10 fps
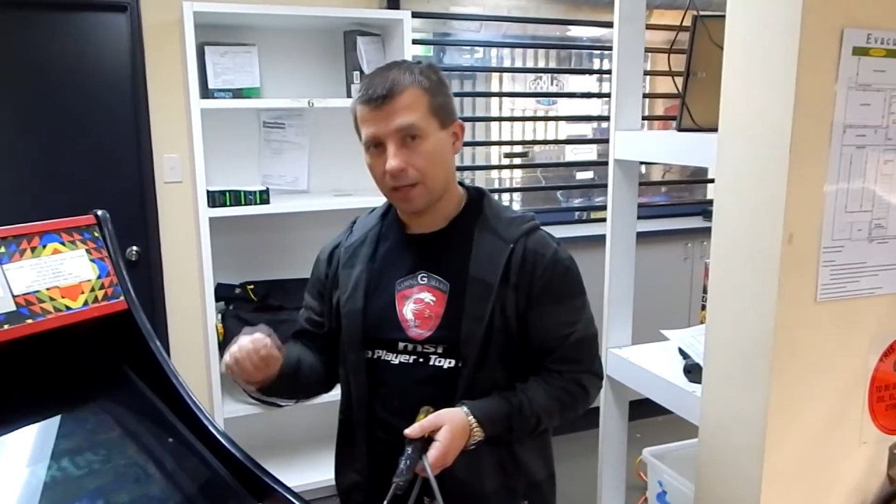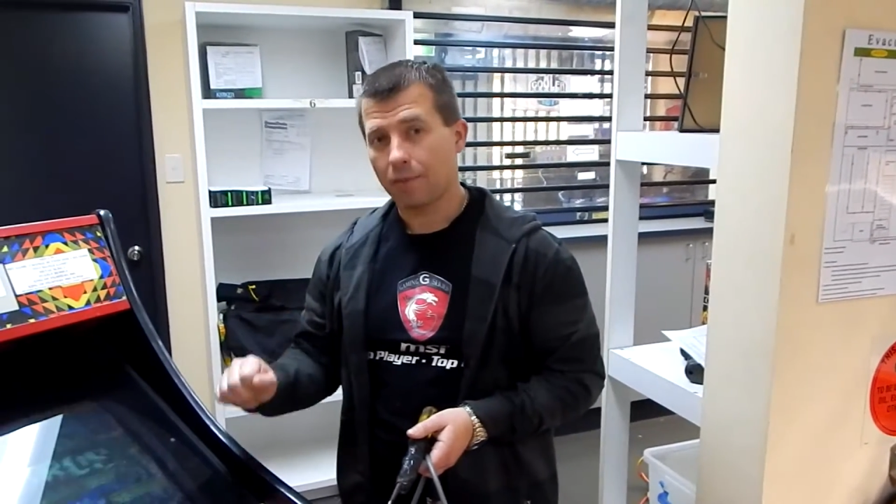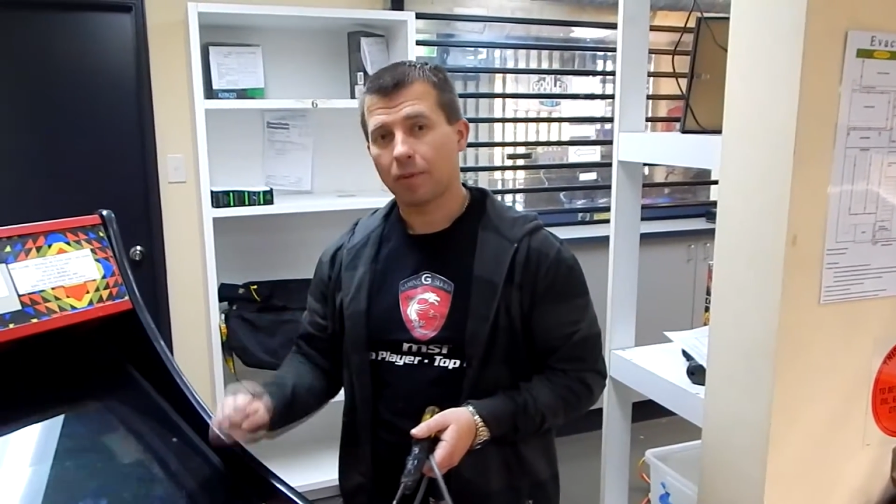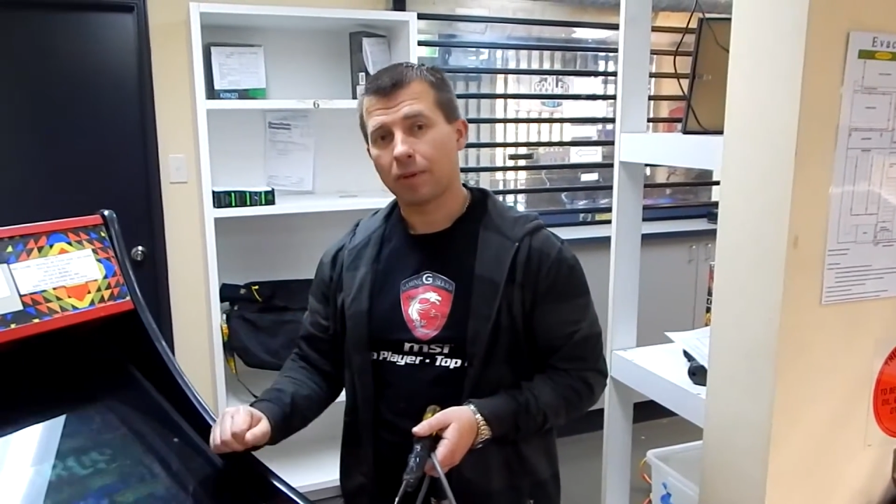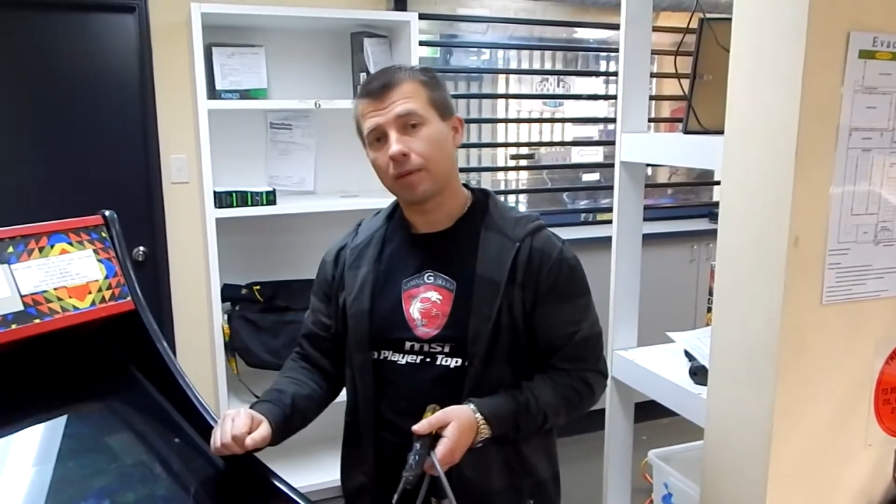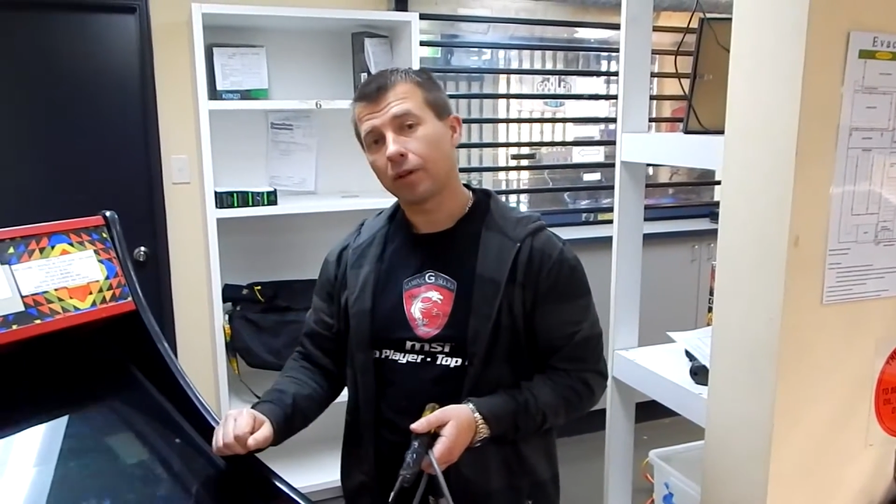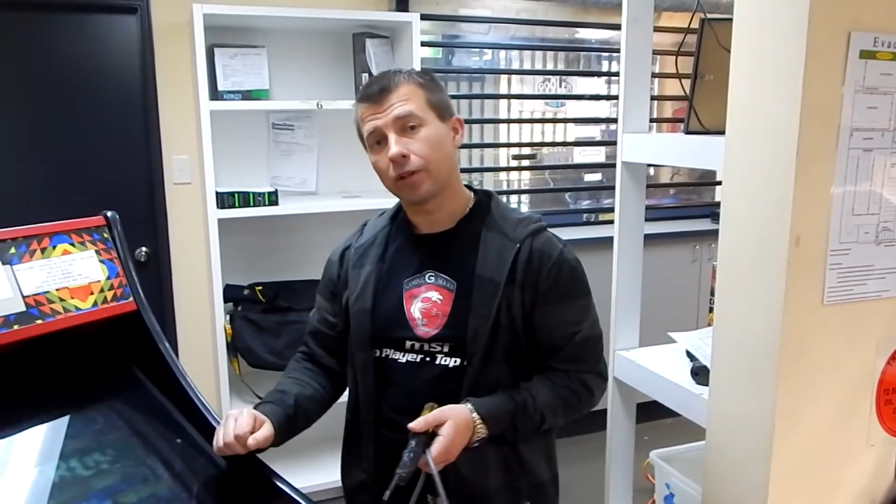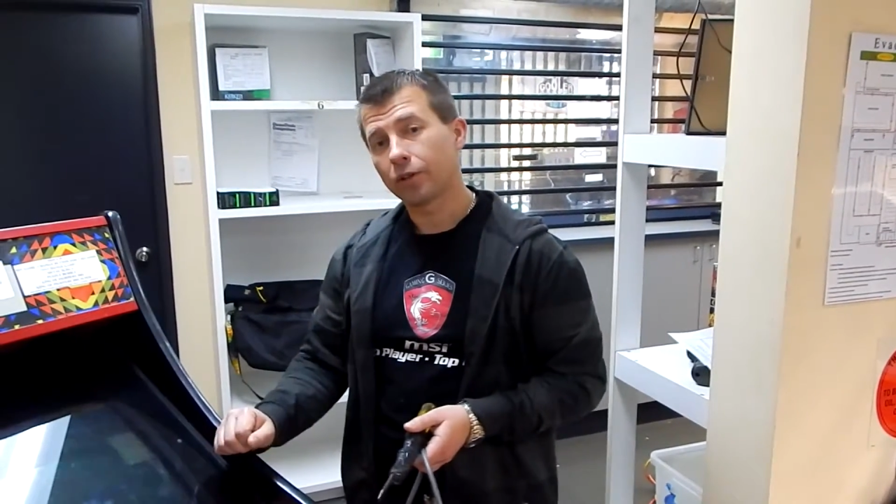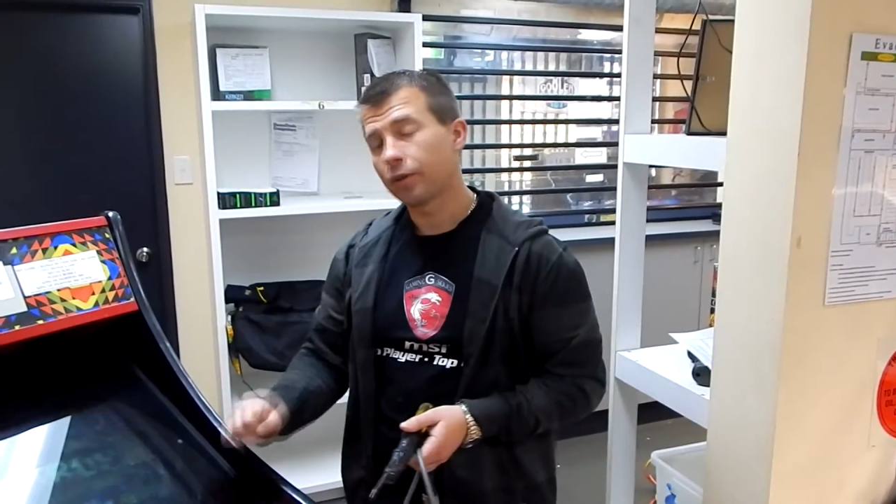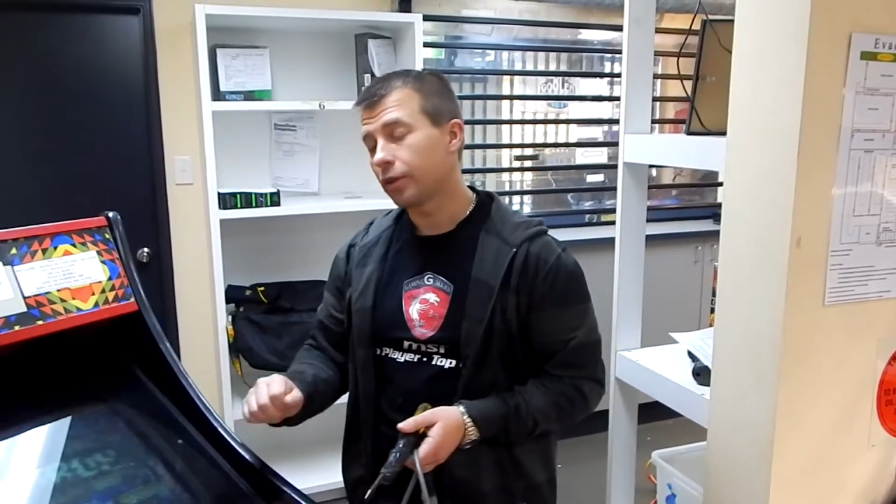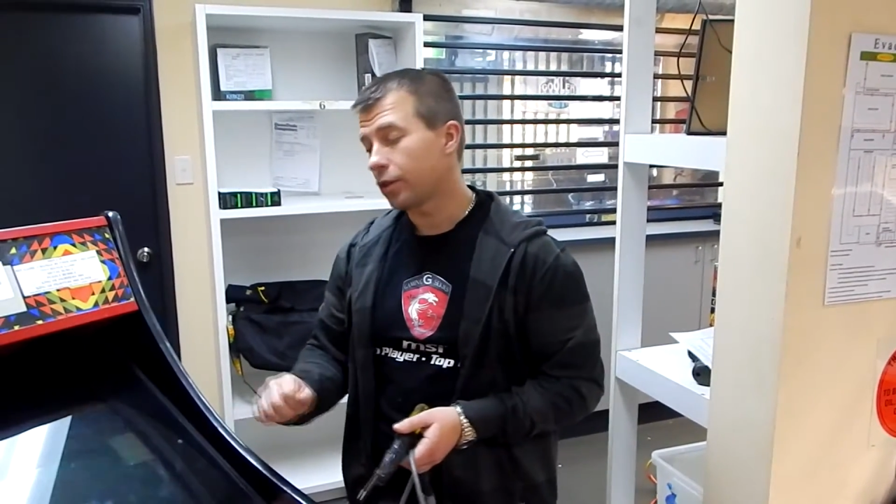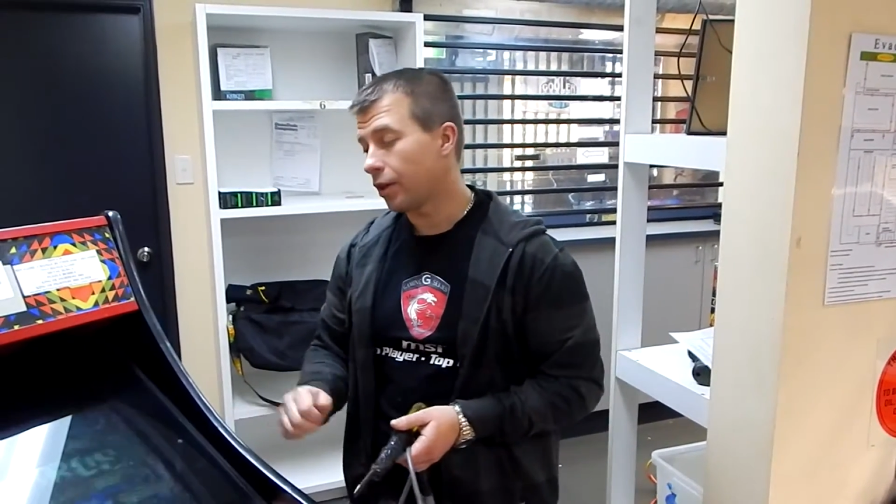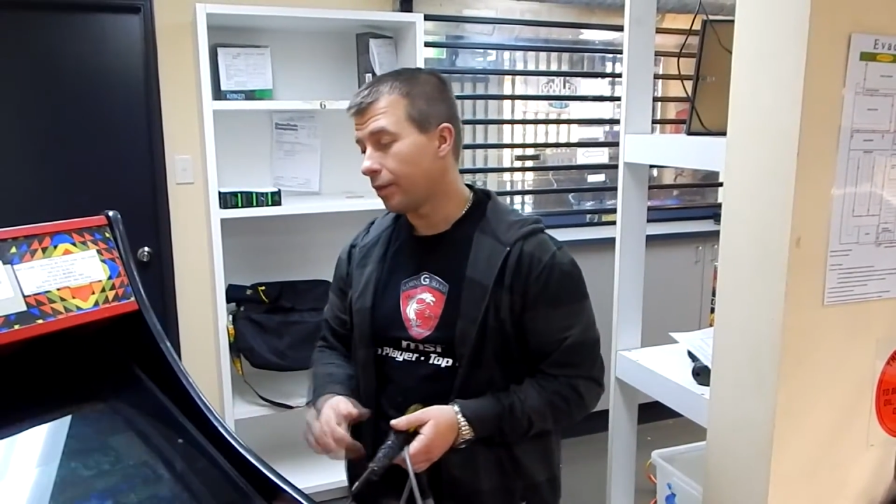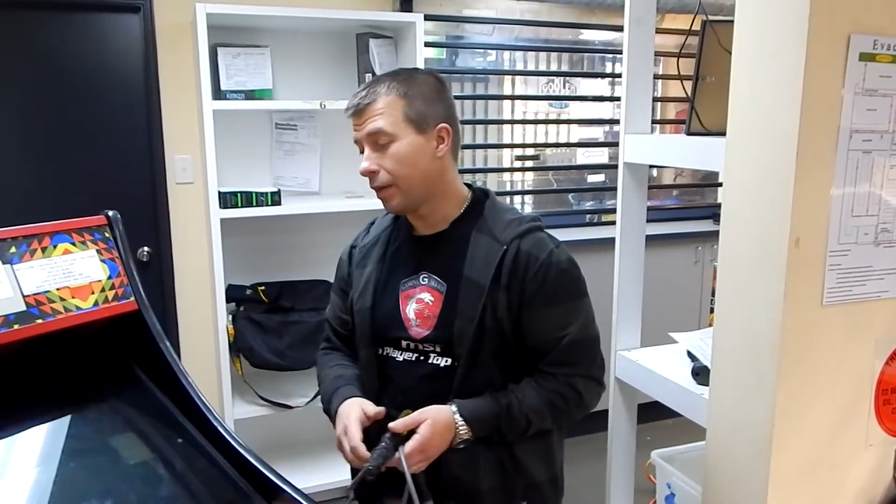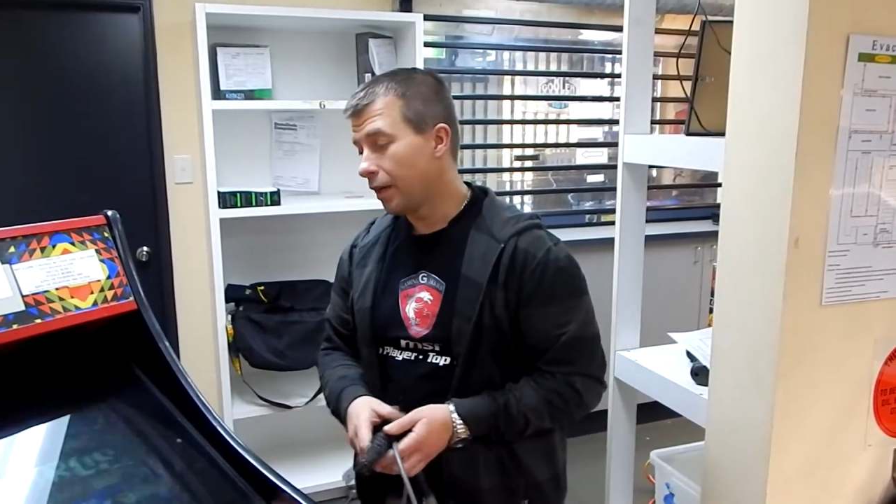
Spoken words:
couple of people I knew at the time,